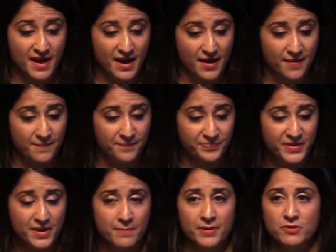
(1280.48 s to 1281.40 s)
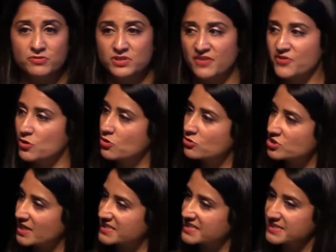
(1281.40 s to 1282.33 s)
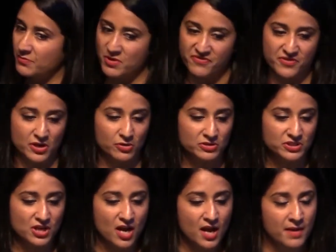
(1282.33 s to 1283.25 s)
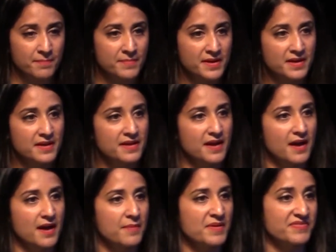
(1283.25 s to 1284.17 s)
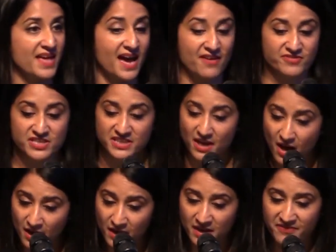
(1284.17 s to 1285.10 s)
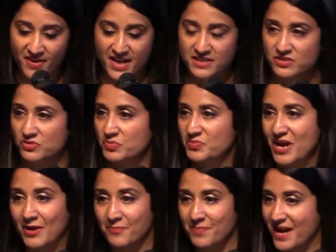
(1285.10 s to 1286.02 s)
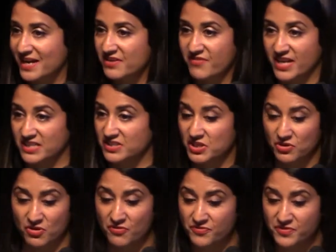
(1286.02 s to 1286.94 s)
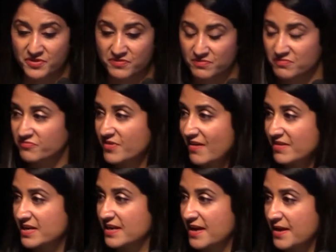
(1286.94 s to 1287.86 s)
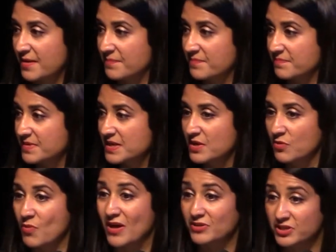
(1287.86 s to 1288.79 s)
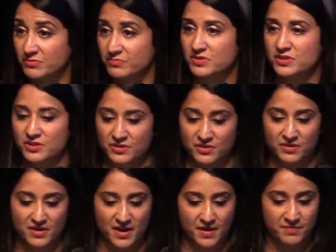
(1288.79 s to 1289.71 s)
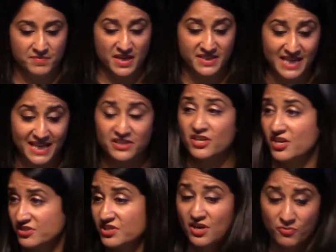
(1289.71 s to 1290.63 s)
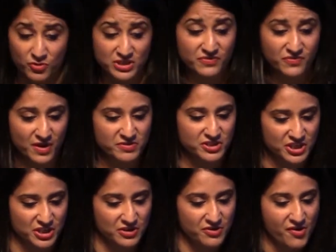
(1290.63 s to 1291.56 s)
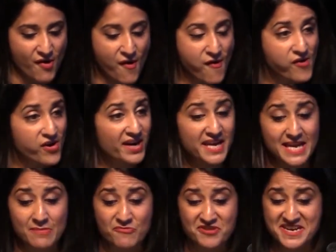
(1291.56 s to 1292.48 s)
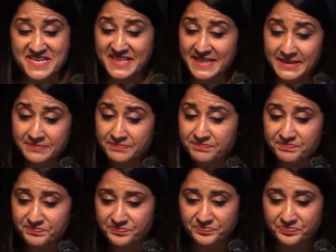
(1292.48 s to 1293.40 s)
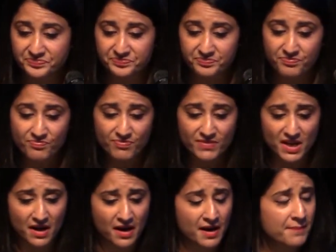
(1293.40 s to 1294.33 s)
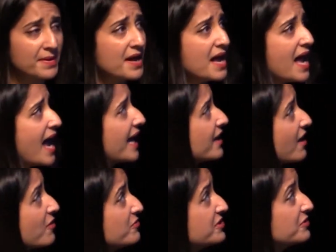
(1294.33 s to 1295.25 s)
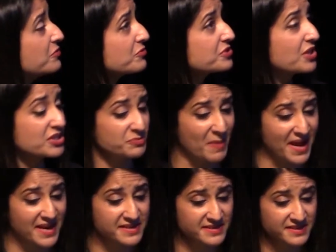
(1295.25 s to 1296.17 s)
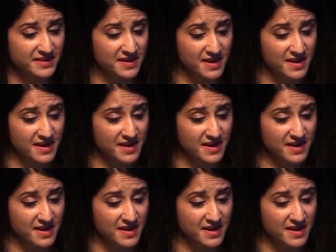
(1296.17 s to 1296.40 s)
But also, if you're contracting somewhere for a long time, if they have internal events or brown bag events, you're often very welcome to attend those, and I would if I was you. Keep reading. And I would also save